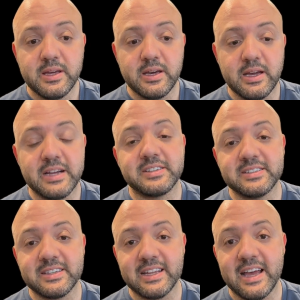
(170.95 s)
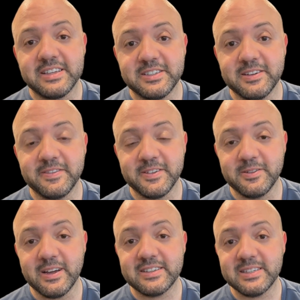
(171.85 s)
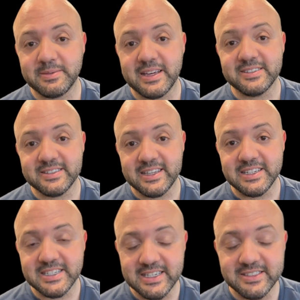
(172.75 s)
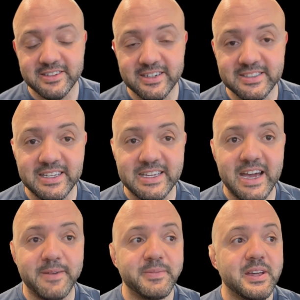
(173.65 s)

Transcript: Uh, actually, it's going to ask you if you accept the SSH keys, and you're going to say yeah.